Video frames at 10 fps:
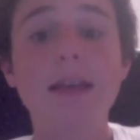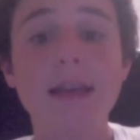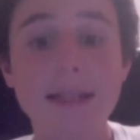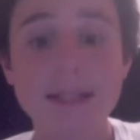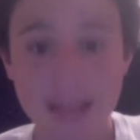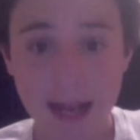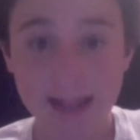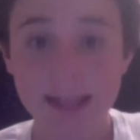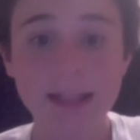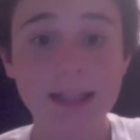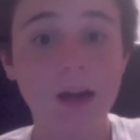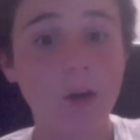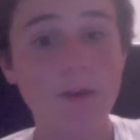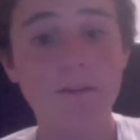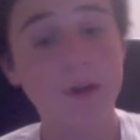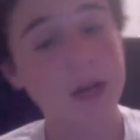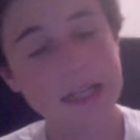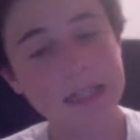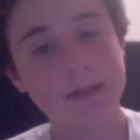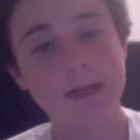It's technically a win for
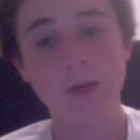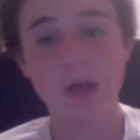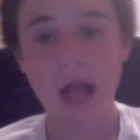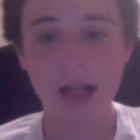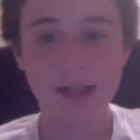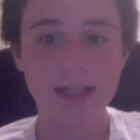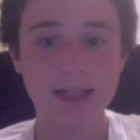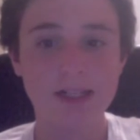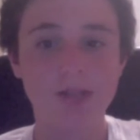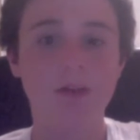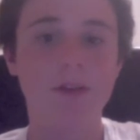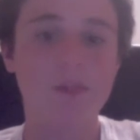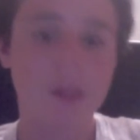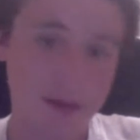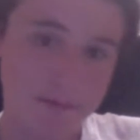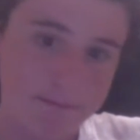us, but in reality, it's a win for them.